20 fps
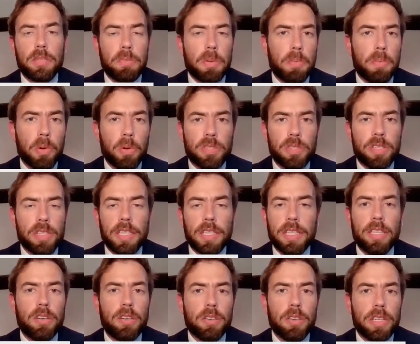
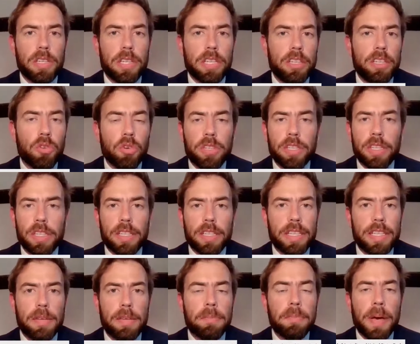disproportionately or
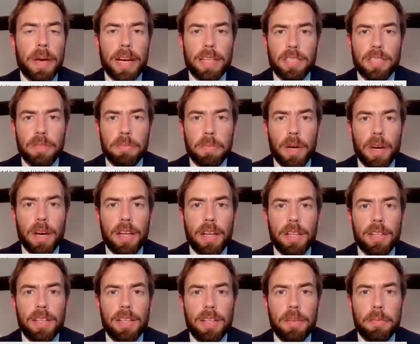inordinately impacted
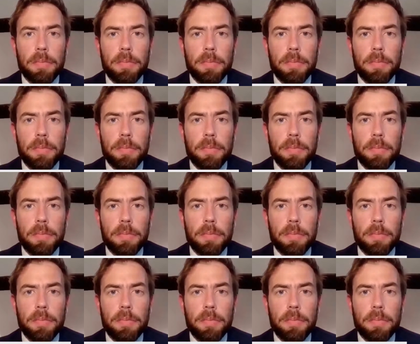by